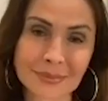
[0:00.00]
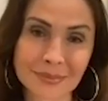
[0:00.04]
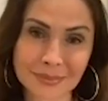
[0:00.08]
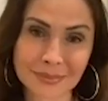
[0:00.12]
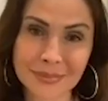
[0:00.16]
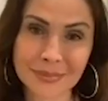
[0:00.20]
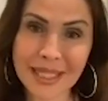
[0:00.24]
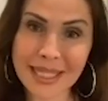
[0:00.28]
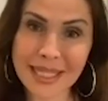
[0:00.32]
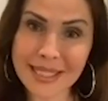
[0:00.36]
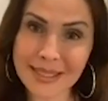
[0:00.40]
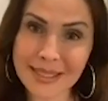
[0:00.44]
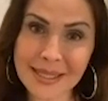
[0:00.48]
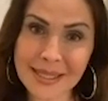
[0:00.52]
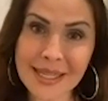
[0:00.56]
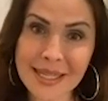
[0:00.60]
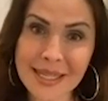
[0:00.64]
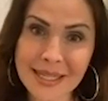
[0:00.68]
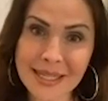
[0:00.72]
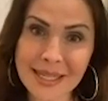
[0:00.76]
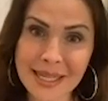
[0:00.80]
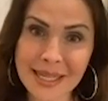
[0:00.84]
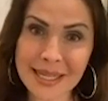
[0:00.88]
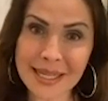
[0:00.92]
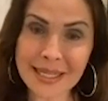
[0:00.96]

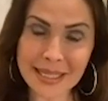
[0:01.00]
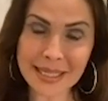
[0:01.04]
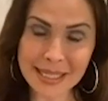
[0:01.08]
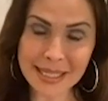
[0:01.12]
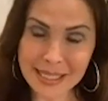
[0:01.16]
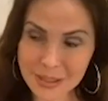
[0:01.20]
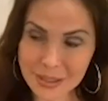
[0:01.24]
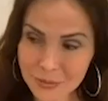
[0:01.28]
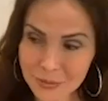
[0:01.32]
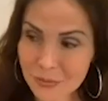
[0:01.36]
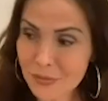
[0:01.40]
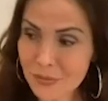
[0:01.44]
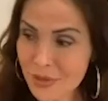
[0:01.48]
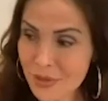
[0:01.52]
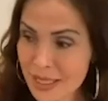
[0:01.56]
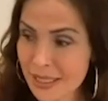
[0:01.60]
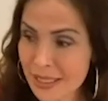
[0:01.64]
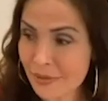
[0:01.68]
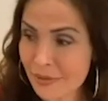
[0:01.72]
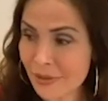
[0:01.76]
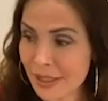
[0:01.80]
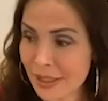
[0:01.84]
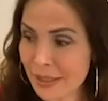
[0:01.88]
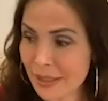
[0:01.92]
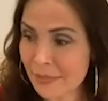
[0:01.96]
It is really,
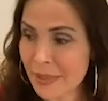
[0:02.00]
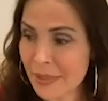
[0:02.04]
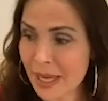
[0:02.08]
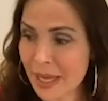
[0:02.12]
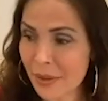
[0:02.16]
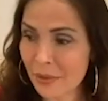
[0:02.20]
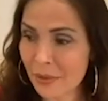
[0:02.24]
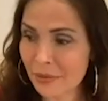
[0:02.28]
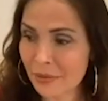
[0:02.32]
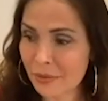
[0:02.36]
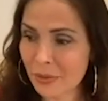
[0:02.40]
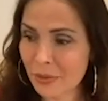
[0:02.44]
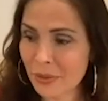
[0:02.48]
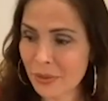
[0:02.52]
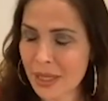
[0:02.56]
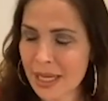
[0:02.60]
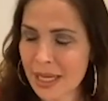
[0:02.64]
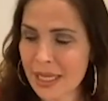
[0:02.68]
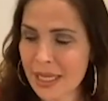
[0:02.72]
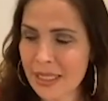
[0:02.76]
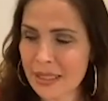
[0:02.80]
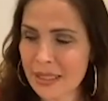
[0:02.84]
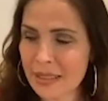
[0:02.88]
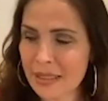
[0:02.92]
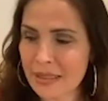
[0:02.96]
really powerful.
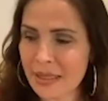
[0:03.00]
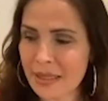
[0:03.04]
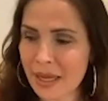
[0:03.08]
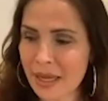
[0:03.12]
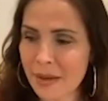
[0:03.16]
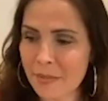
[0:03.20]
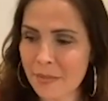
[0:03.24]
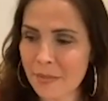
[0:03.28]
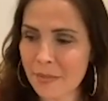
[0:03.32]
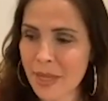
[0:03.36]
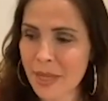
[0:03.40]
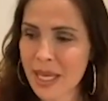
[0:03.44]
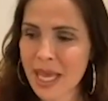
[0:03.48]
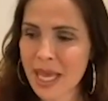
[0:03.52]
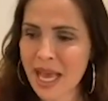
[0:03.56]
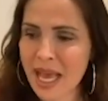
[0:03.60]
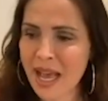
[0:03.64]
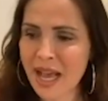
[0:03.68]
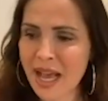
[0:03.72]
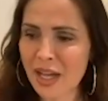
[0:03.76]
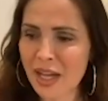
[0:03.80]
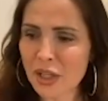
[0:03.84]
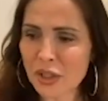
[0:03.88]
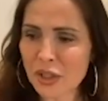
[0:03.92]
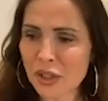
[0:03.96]
And
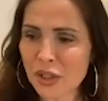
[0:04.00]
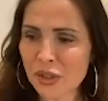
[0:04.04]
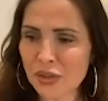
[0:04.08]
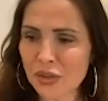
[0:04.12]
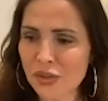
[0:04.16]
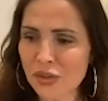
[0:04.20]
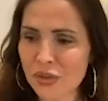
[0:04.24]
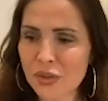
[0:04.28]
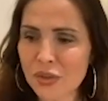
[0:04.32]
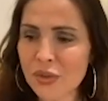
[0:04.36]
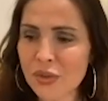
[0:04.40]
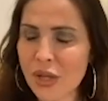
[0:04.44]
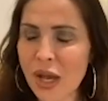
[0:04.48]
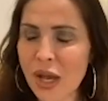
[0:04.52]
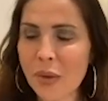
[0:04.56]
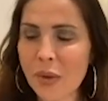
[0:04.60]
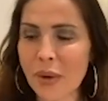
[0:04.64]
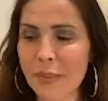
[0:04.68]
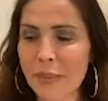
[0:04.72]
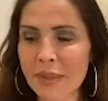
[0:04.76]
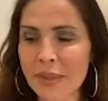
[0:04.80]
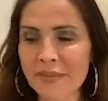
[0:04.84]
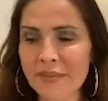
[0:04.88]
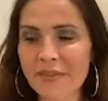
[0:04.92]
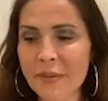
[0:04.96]
you know,
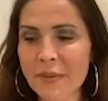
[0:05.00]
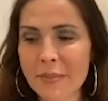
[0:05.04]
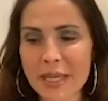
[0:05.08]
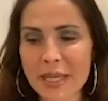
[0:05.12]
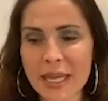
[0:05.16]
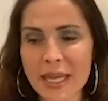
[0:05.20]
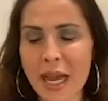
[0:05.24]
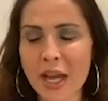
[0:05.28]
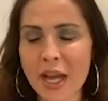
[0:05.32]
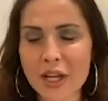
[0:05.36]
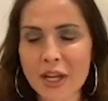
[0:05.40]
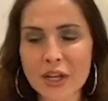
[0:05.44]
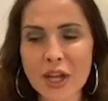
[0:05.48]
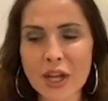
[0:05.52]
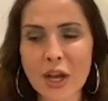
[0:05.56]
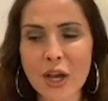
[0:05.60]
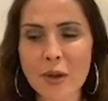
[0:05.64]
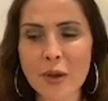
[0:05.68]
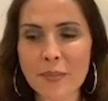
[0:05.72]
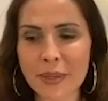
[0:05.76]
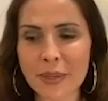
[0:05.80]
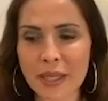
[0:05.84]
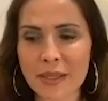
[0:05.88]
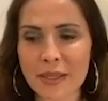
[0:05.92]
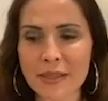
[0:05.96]
I mean, for me, I
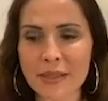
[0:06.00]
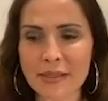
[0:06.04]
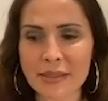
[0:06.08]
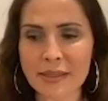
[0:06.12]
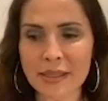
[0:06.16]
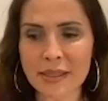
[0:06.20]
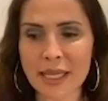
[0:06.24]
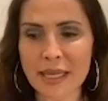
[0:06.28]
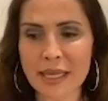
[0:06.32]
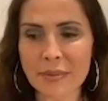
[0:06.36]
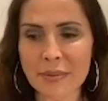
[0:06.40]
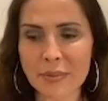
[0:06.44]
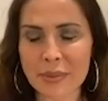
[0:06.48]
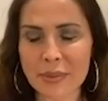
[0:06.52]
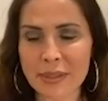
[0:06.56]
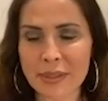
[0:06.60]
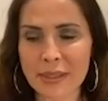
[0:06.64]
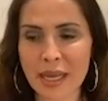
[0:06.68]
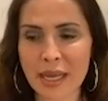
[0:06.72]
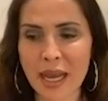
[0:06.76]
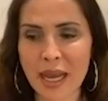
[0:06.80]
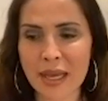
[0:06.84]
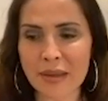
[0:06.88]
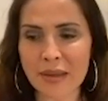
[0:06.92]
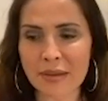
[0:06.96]
know, because it was
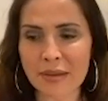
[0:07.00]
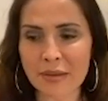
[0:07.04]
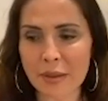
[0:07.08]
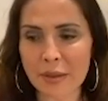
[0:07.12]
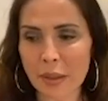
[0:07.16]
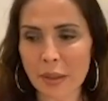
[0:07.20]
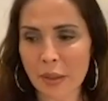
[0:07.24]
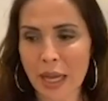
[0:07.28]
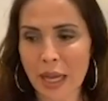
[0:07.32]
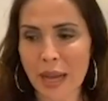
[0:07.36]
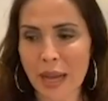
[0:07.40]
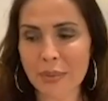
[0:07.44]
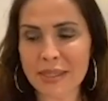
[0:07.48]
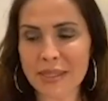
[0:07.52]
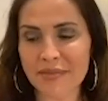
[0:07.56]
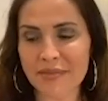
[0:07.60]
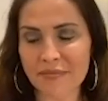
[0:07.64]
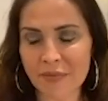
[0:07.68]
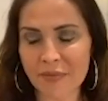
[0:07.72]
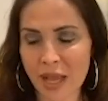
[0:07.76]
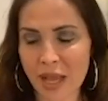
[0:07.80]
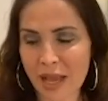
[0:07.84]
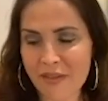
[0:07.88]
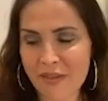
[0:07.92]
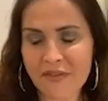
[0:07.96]
I
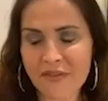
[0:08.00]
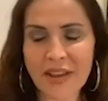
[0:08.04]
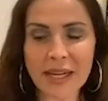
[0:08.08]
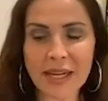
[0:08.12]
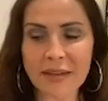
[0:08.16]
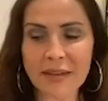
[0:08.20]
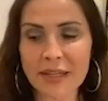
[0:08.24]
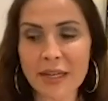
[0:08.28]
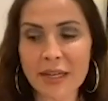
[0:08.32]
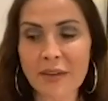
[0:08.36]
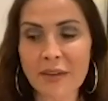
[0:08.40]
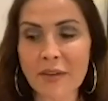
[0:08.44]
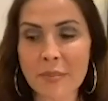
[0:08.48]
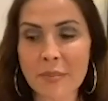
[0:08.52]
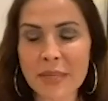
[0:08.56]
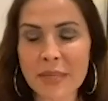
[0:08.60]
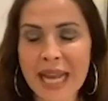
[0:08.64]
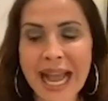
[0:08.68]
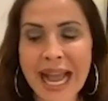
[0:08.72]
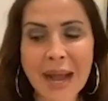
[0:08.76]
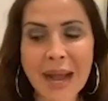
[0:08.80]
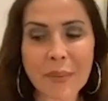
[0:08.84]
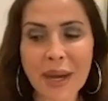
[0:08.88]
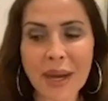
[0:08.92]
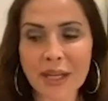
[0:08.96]
fell in love. I mean,
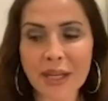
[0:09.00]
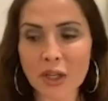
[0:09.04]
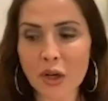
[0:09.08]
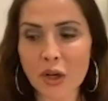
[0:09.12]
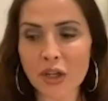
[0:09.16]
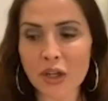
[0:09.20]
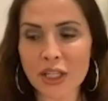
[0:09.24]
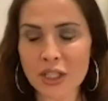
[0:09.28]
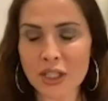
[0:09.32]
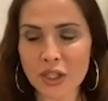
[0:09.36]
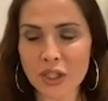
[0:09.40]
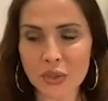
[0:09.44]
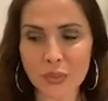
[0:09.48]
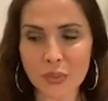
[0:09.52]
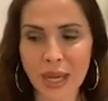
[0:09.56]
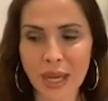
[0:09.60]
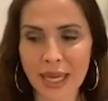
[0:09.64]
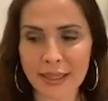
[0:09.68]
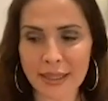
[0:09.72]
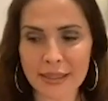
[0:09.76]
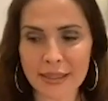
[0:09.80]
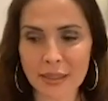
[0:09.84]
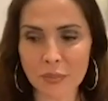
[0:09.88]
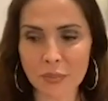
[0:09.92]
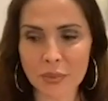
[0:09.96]
how I got into
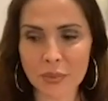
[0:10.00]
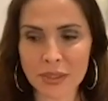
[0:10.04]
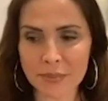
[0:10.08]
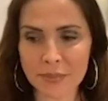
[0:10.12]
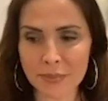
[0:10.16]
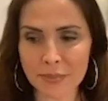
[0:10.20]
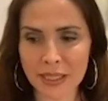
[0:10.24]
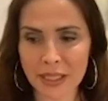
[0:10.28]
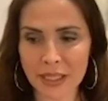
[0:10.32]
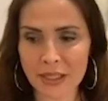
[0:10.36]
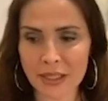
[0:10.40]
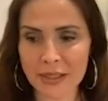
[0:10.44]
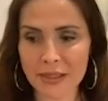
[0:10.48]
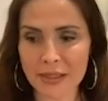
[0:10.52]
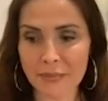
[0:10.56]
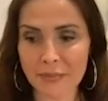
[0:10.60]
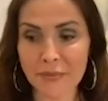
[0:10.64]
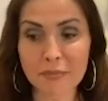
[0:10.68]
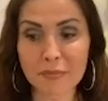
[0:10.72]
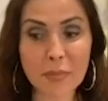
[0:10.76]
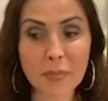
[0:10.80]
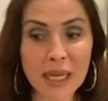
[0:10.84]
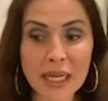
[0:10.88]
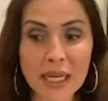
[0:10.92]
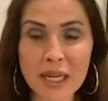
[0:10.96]
acting was because of
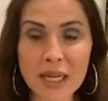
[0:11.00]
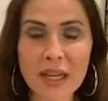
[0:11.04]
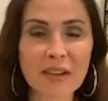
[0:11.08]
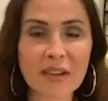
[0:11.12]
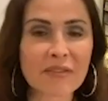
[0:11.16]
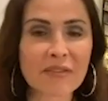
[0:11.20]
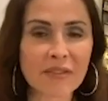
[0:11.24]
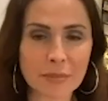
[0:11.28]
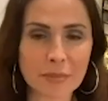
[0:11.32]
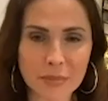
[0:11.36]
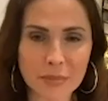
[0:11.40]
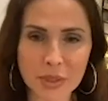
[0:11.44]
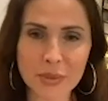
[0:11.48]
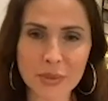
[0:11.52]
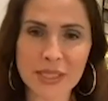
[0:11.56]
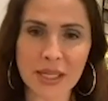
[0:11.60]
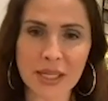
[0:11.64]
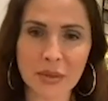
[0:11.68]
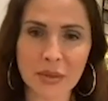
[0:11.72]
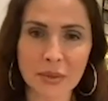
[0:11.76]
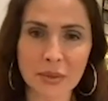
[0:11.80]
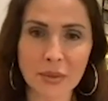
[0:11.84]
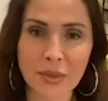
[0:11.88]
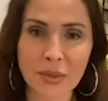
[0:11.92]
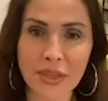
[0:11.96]
my love for
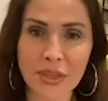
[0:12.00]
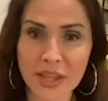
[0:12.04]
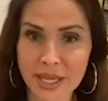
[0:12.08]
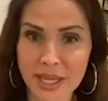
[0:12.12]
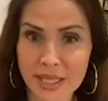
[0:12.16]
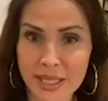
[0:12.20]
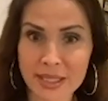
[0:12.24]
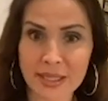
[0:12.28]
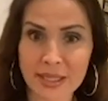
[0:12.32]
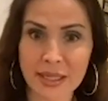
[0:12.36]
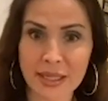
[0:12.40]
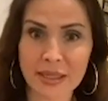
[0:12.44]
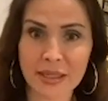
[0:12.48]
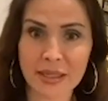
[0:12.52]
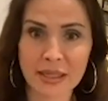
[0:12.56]
musical theatre.